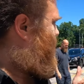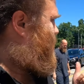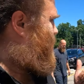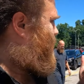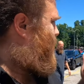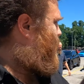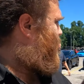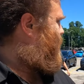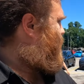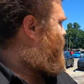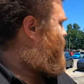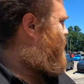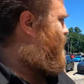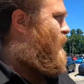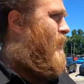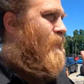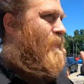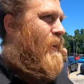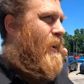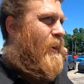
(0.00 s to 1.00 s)
So
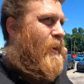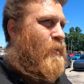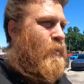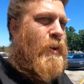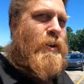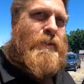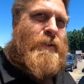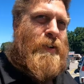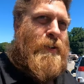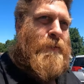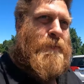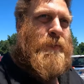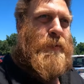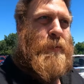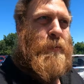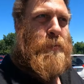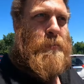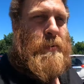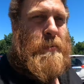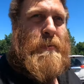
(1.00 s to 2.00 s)
they've got a quote.
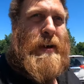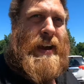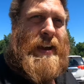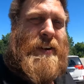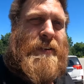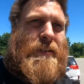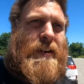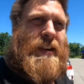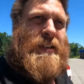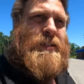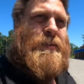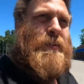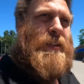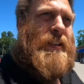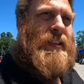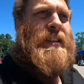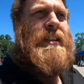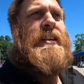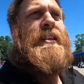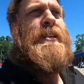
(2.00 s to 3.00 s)
Hopefully, we'll be back here next
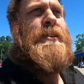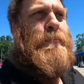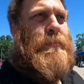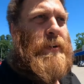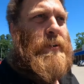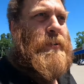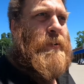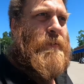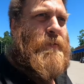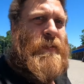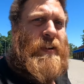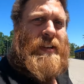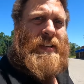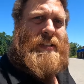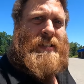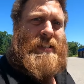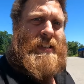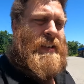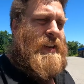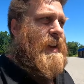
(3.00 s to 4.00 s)
week to build their
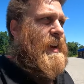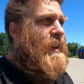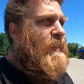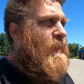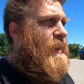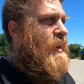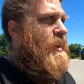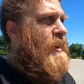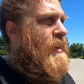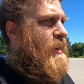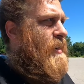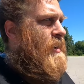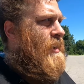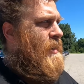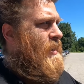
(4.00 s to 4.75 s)
fence and then